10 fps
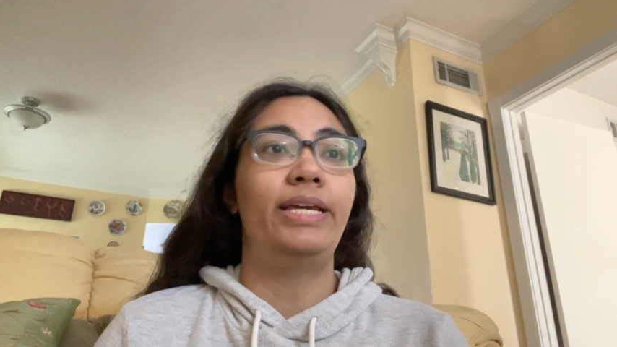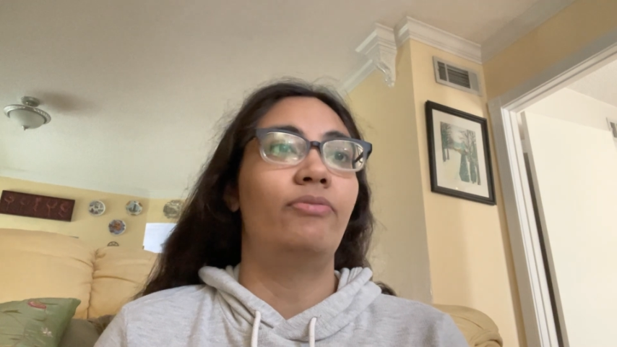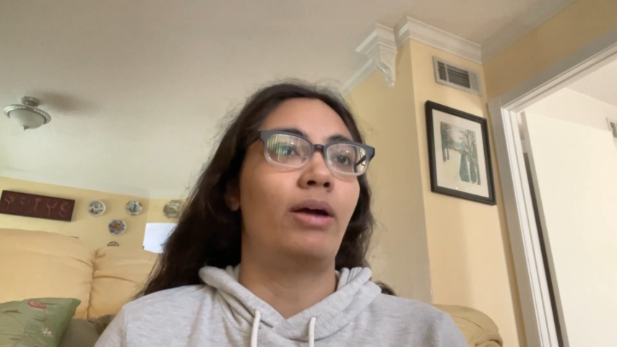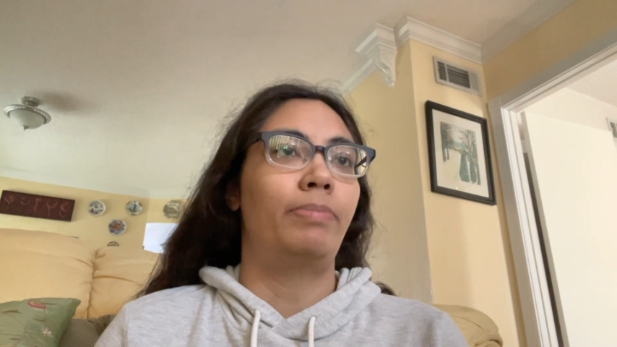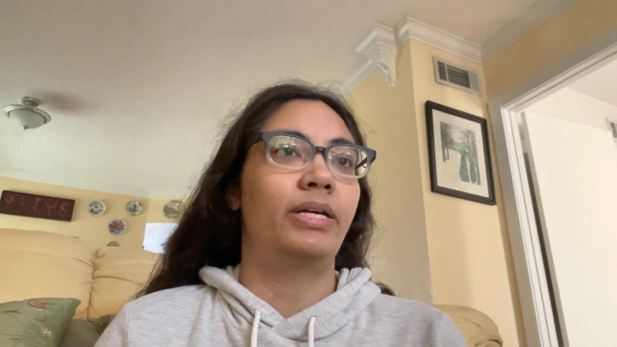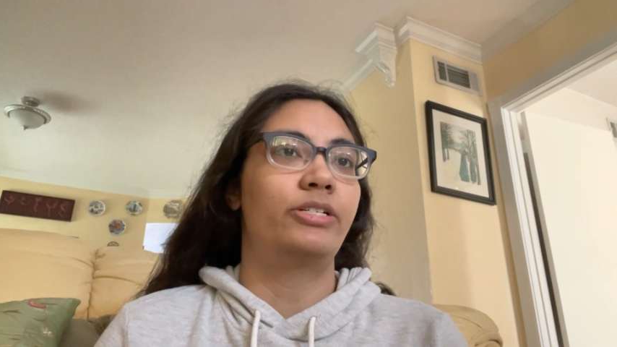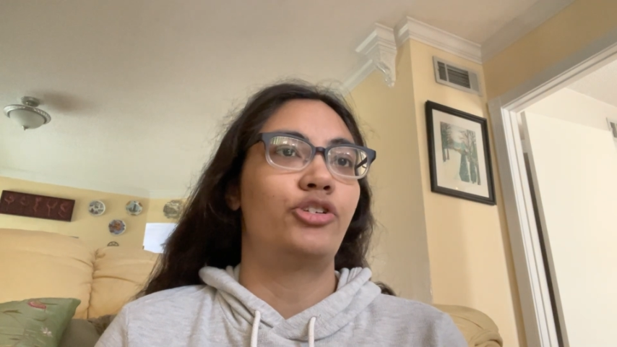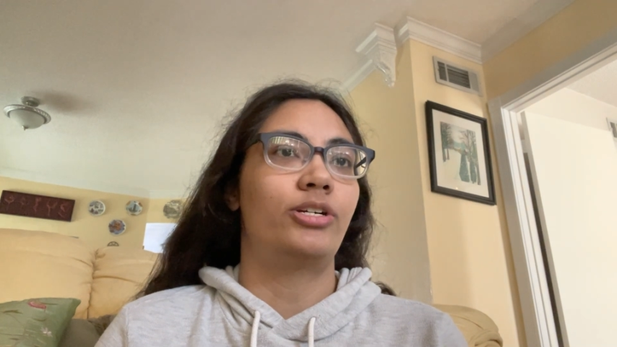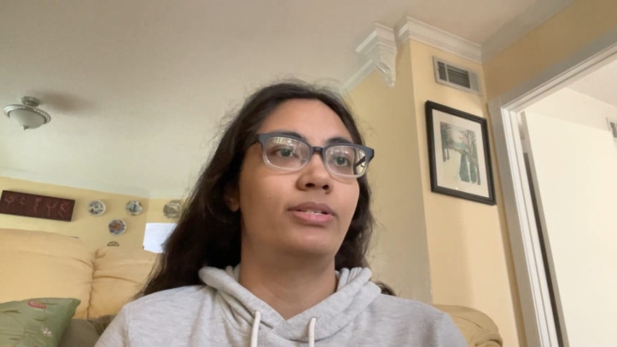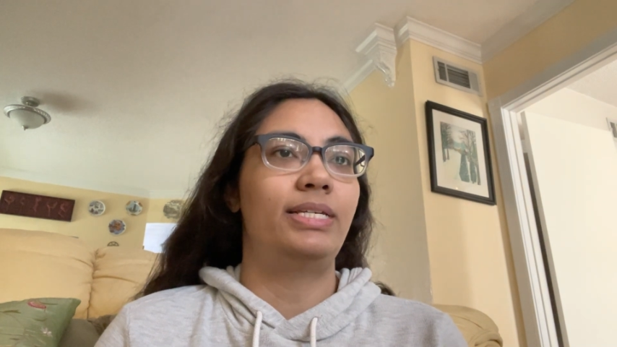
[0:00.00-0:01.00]
replica
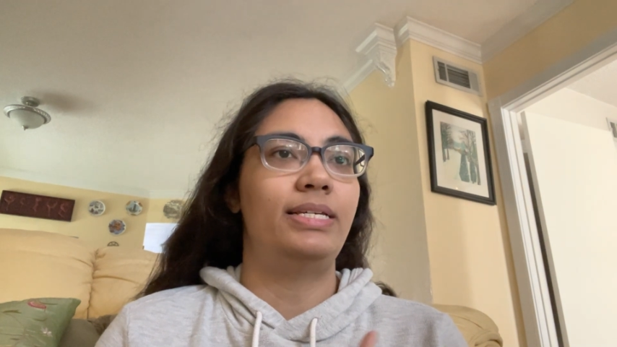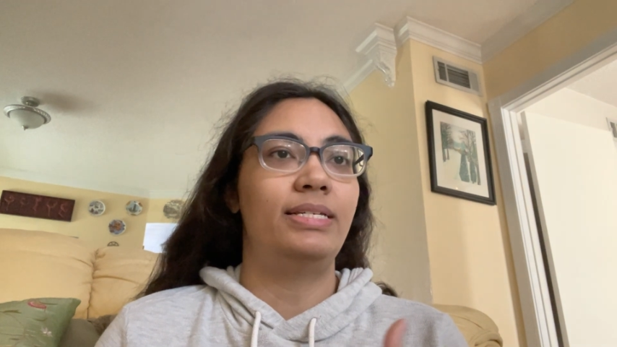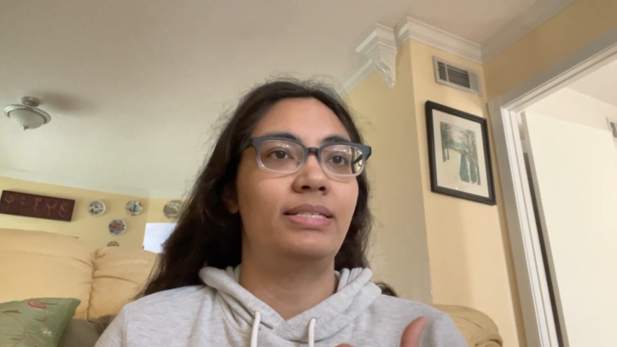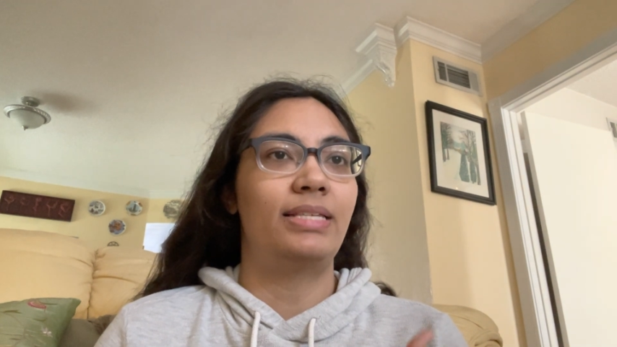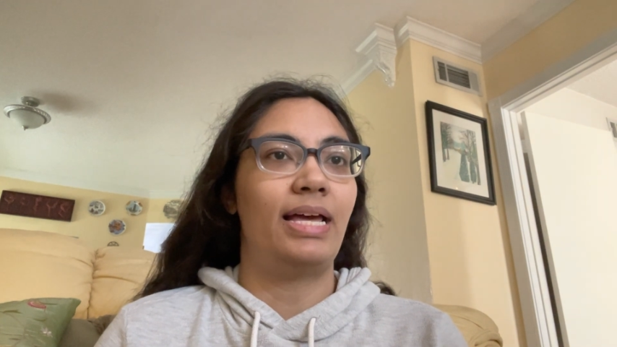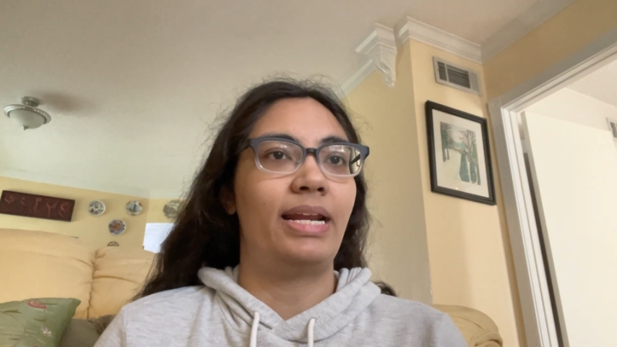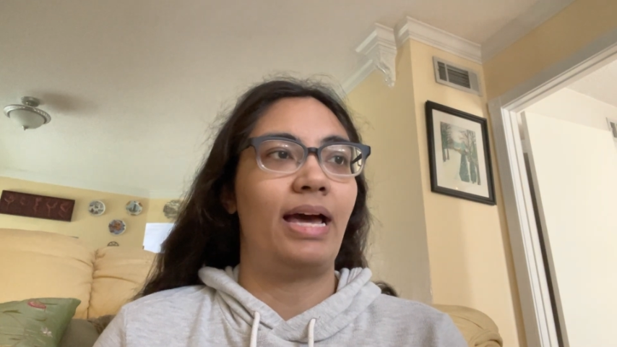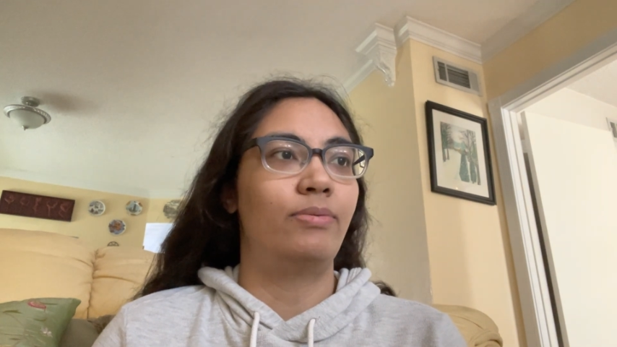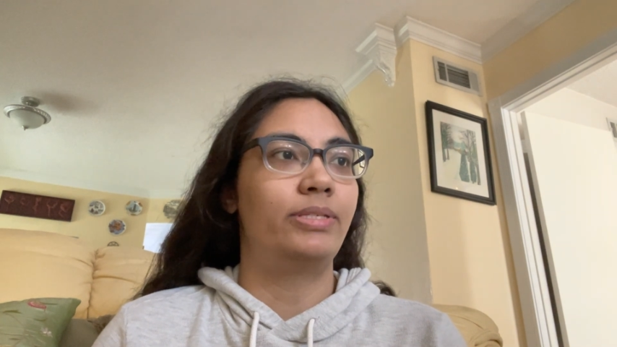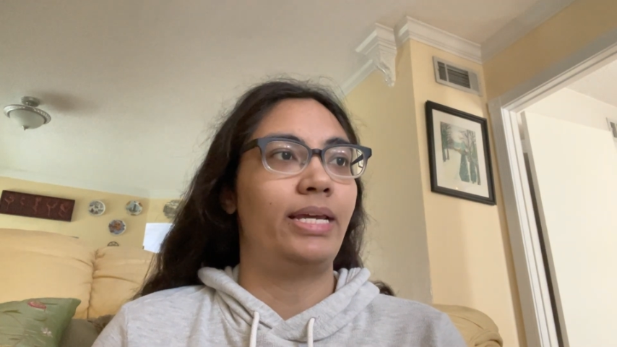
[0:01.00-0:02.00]
jerseys that I
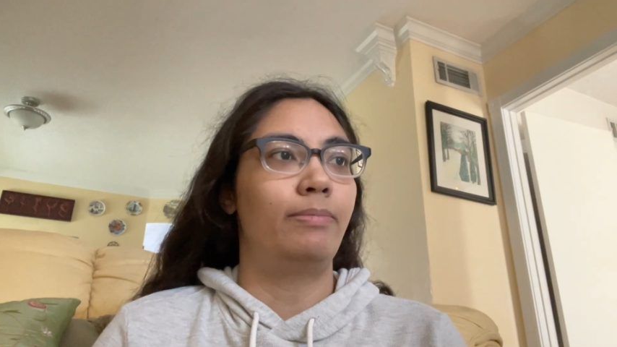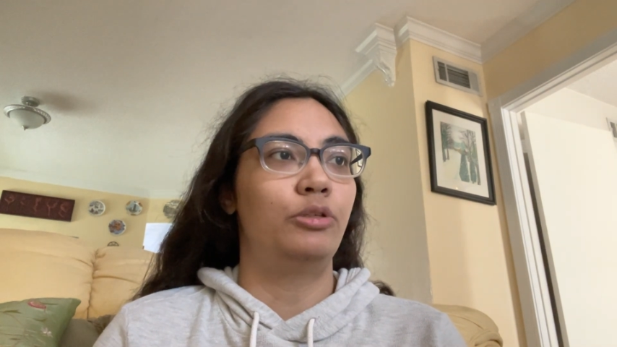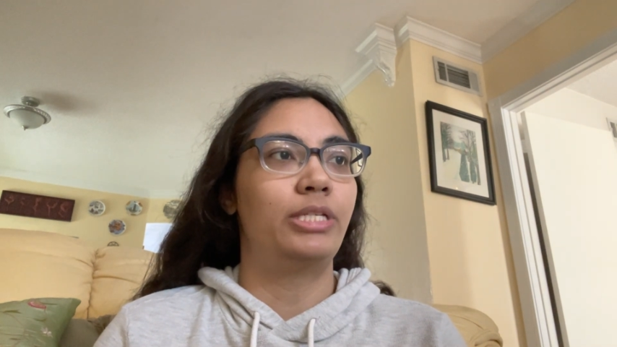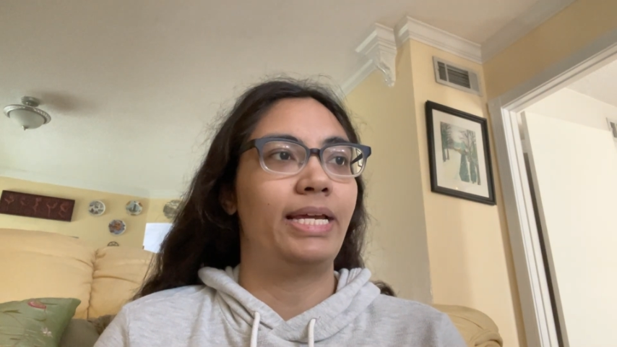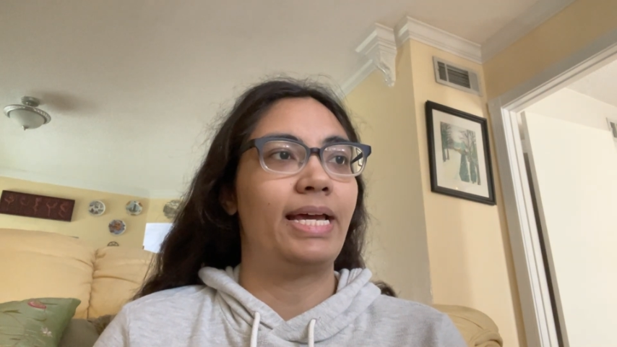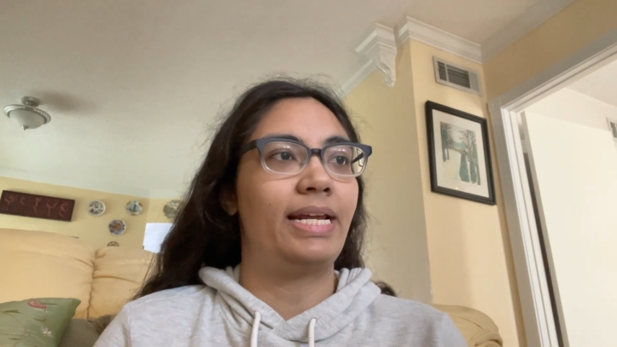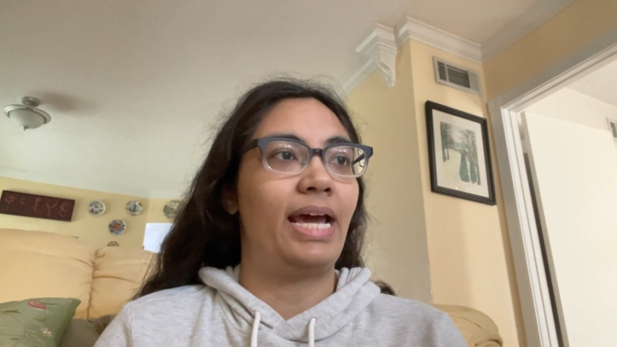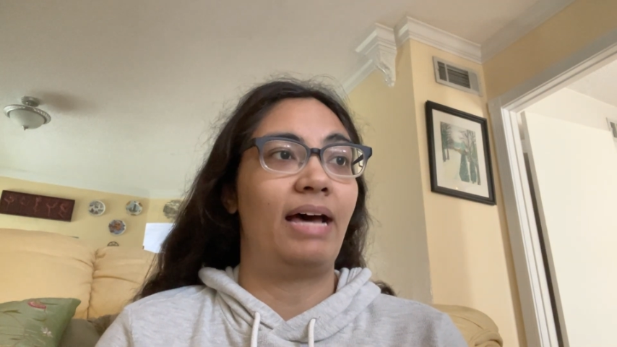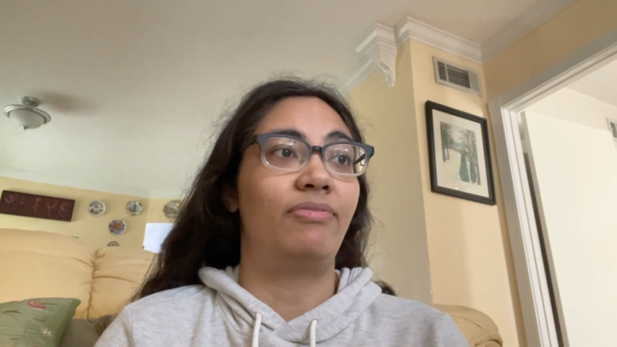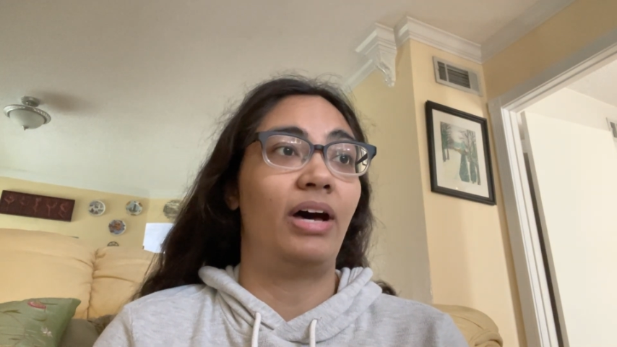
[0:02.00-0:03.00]
was able to get
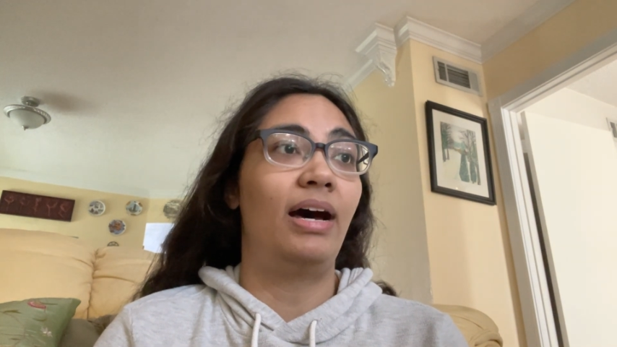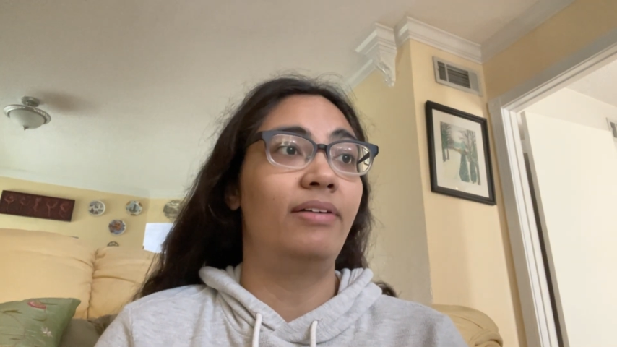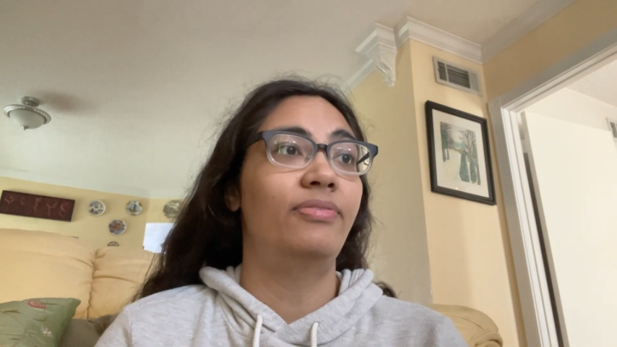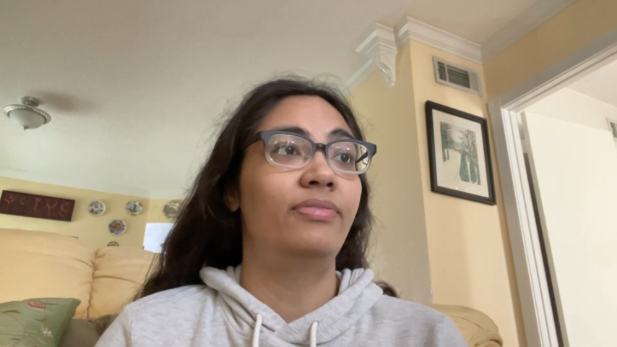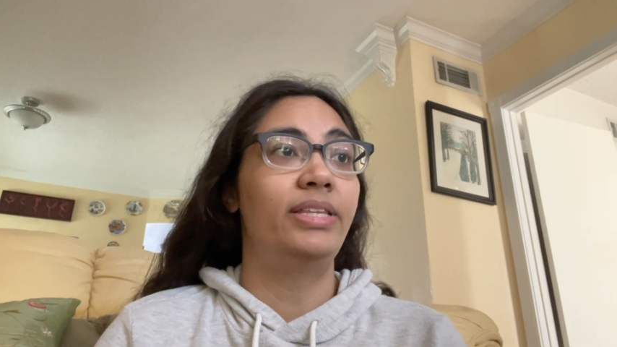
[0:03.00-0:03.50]
half off.